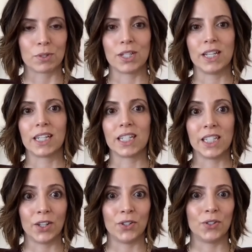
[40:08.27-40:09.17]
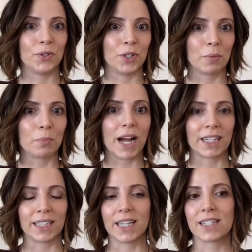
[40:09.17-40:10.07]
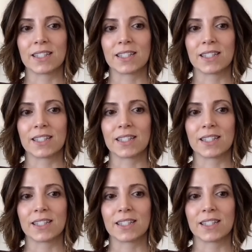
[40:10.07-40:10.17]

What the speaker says: Brzee and continue to do your practice.